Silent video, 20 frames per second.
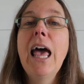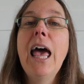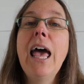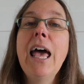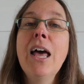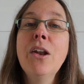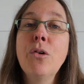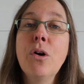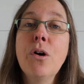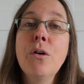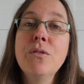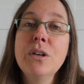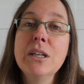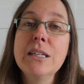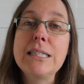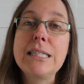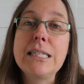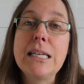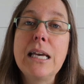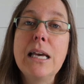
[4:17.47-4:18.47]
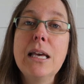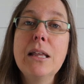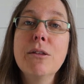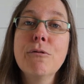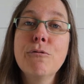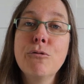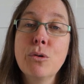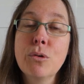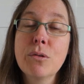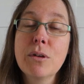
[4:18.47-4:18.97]
And obviously the
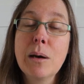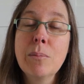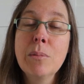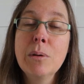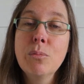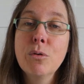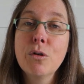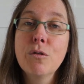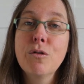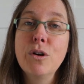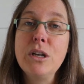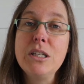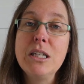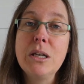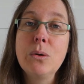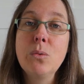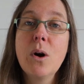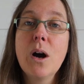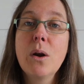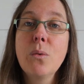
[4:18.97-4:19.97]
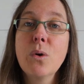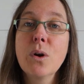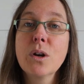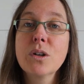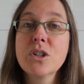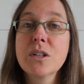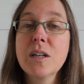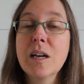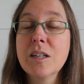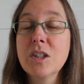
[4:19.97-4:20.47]
forthcoming book, Frisian
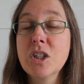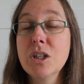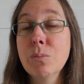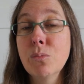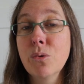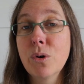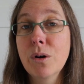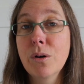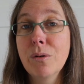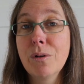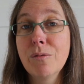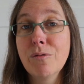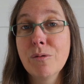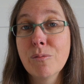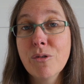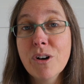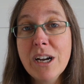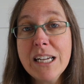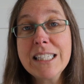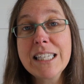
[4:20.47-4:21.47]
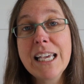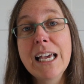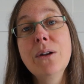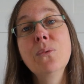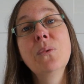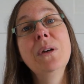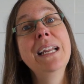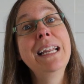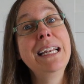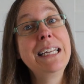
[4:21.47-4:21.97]
Whitework Dutch embroidery from Friesland,
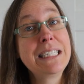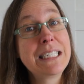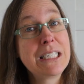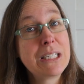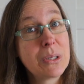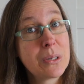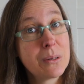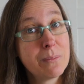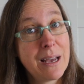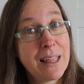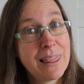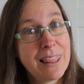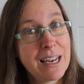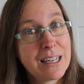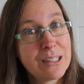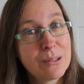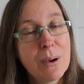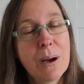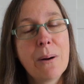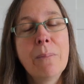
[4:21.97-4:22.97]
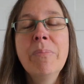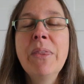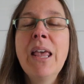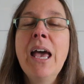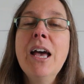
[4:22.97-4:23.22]
we needed to talk about that as well.